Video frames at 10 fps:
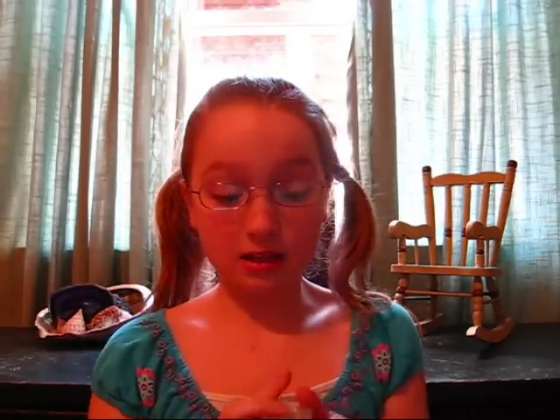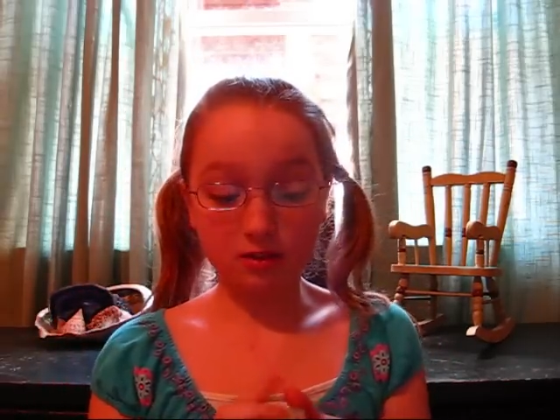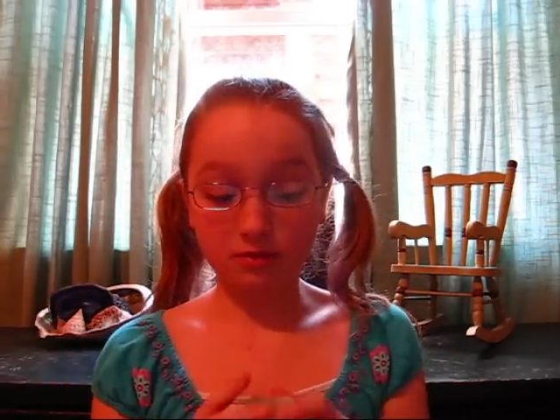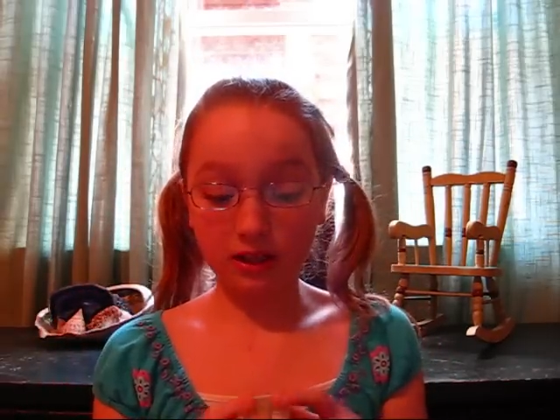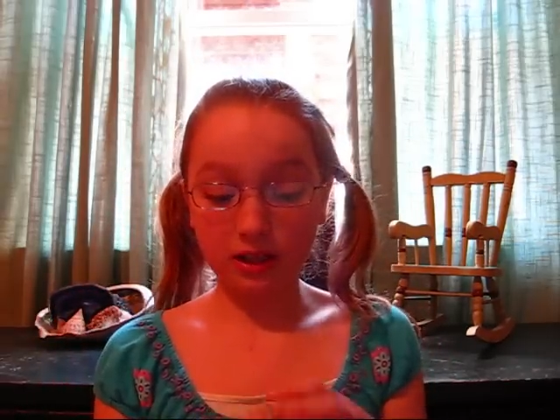
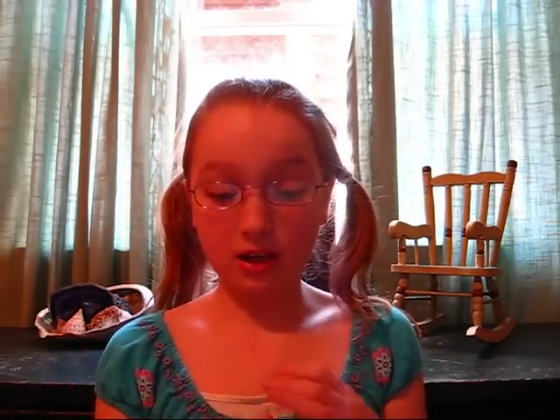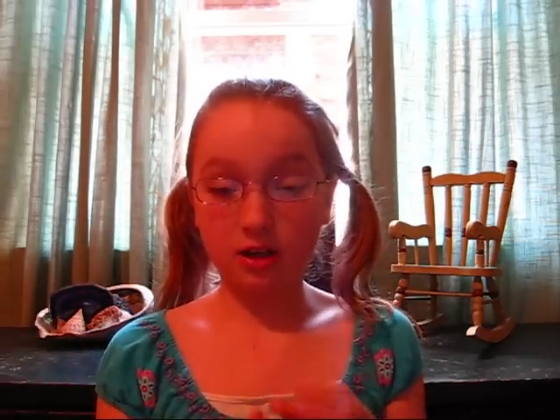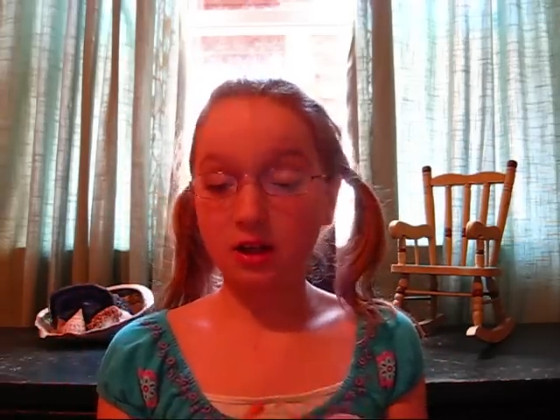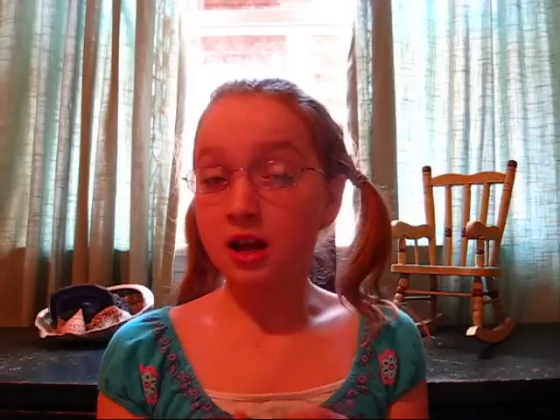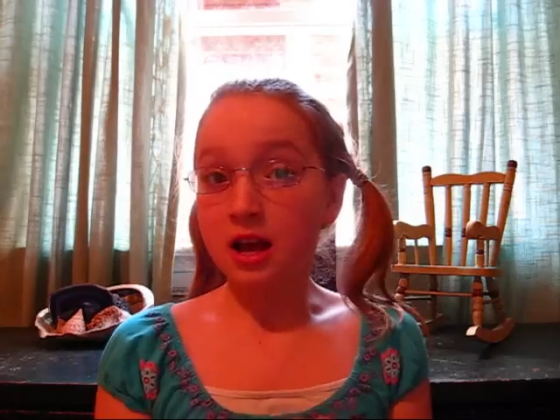It's a really
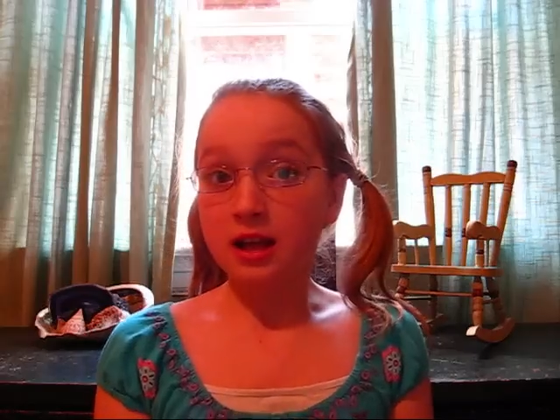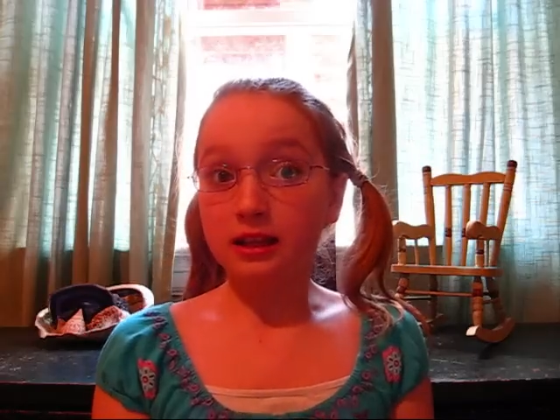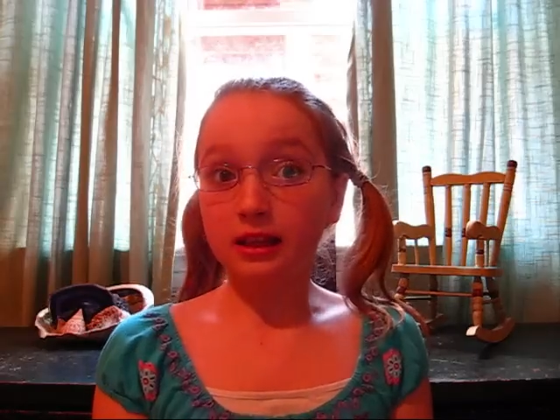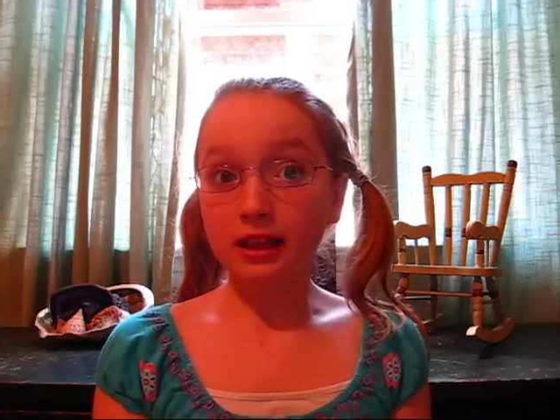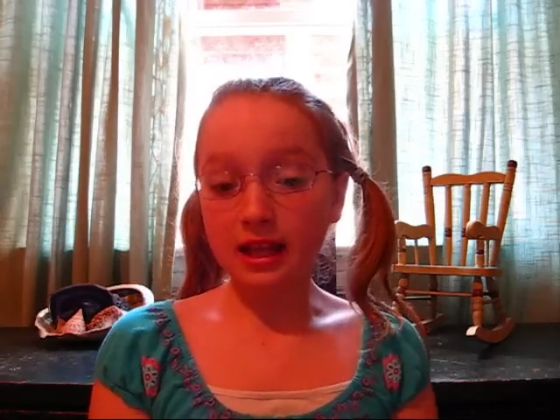good
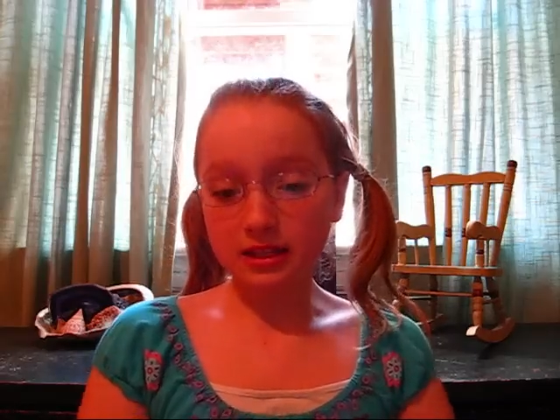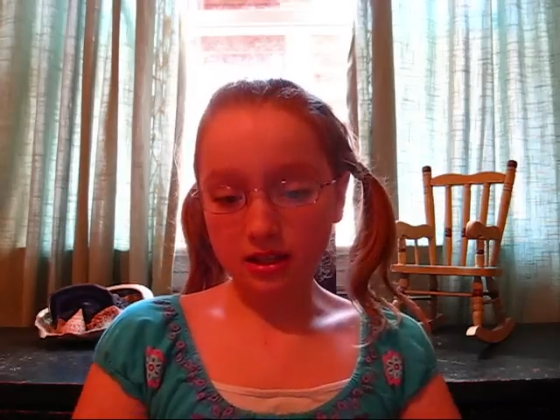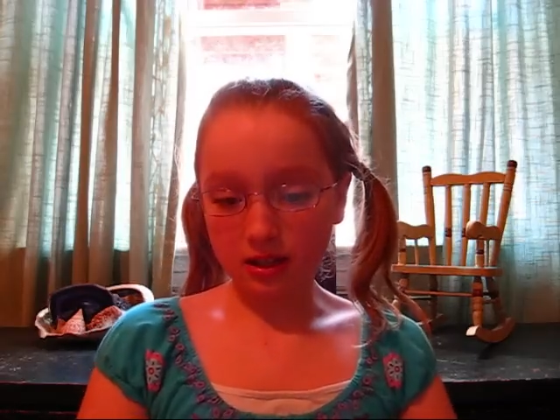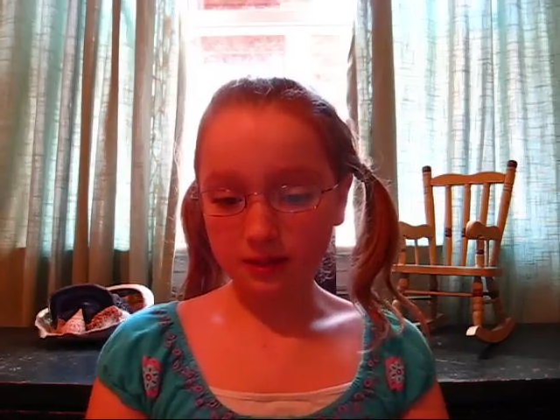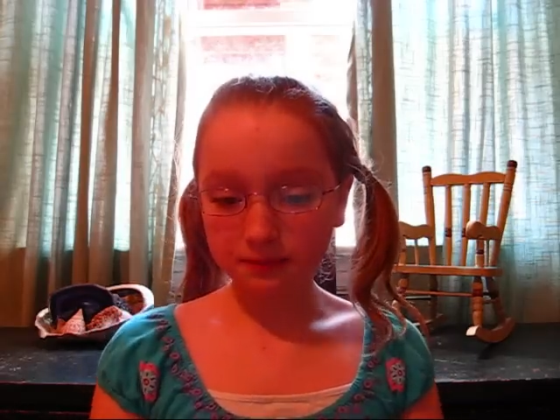
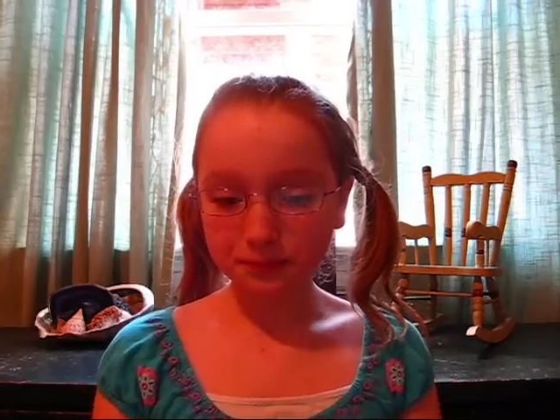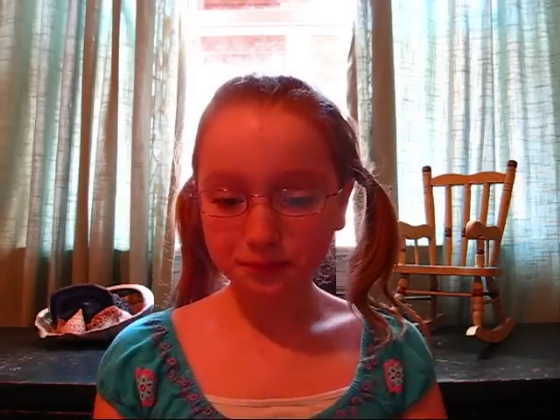cleanser.